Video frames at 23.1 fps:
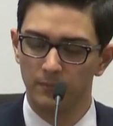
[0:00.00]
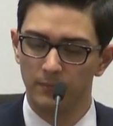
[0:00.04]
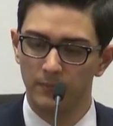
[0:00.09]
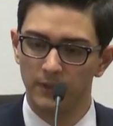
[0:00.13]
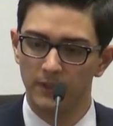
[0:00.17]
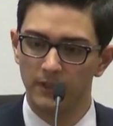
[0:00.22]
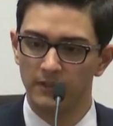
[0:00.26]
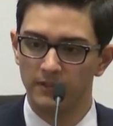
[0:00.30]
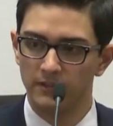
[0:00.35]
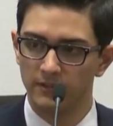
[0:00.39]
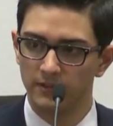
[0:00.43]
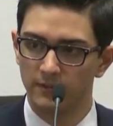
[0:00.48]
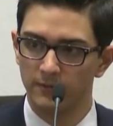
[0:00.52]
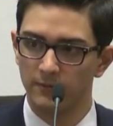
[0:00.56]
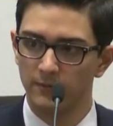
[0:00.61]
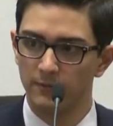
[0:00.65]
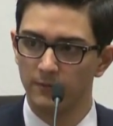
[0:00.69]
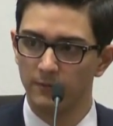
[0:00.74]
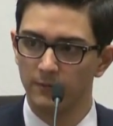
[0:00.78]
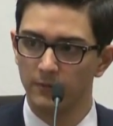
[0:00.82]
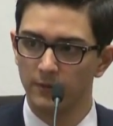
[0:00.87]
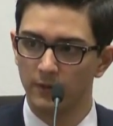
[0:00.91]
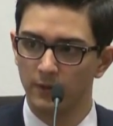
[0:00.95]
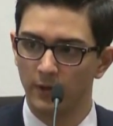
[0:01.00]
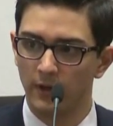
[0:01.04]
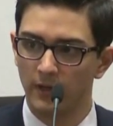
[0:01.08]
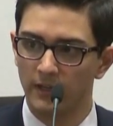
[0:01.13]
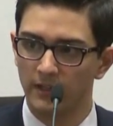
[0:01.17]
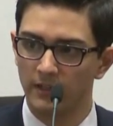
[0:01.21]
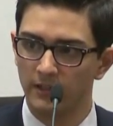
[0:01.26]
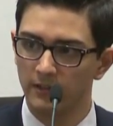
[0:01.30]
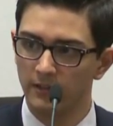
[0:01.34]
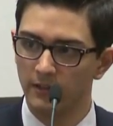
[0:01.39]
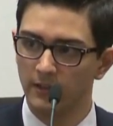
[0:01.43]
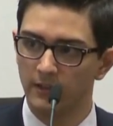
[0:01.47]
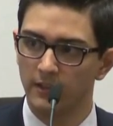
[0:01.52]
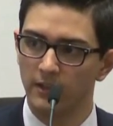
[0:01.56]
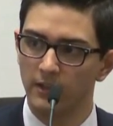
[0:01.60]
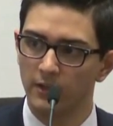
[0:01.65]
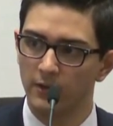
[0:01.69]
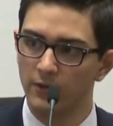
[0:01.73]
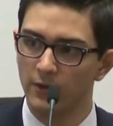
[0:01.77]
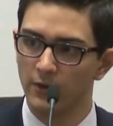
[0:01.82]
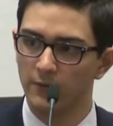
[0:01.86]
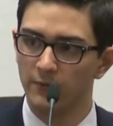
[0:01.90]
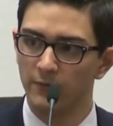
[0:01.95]
Because of, I could like
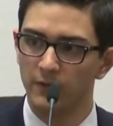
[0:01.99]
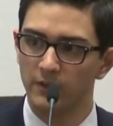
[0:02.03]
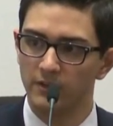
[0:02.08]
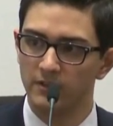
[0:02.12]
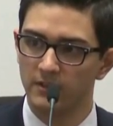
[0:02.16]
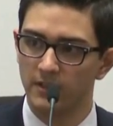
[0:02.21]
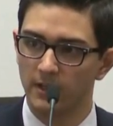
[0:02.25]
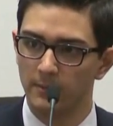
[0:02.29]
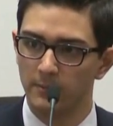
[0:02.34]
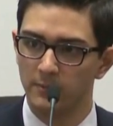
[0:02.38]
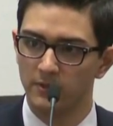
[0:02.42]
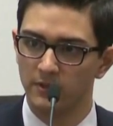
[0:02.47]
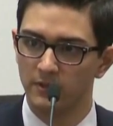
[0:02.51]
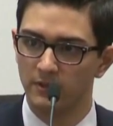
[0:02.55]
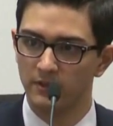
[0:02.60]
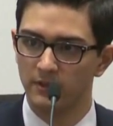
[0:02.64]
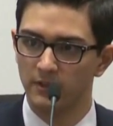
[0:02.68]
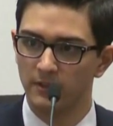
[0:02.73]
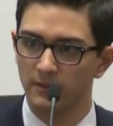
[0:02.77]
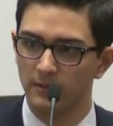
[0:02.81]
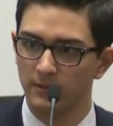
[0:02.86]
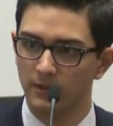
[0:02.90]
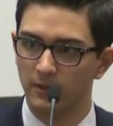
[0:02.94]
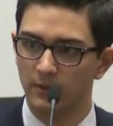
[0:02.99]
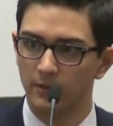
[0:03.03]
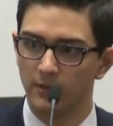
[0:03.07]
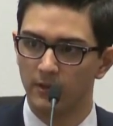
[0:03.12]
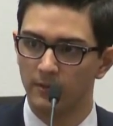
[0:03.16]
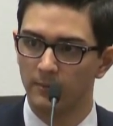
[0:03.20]
hear their footsteps and,